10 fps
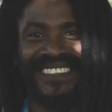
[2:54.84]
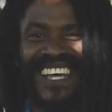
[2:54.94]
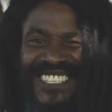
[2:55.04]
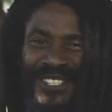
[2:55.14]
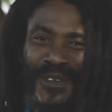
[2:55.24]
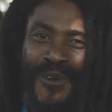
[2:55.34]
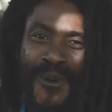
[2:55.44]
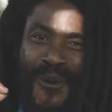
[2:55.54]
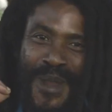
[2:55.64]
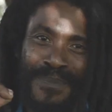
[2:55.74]
that is
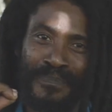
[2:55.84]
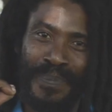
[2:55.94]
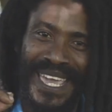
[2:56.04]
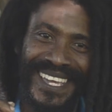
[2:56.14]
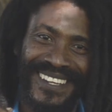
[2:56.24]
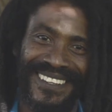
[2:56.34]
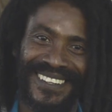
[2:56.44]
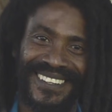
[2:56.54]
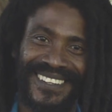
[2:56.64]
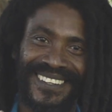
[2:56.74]
ripping
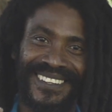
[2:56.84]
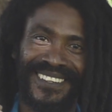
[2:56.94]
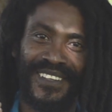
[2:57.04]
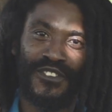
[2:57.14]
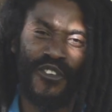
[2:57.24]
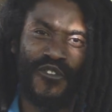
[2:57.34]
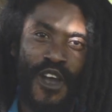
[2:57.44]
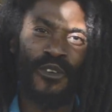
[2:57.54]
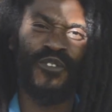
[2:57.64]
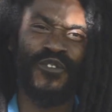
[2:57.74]
the
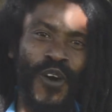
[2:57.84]
very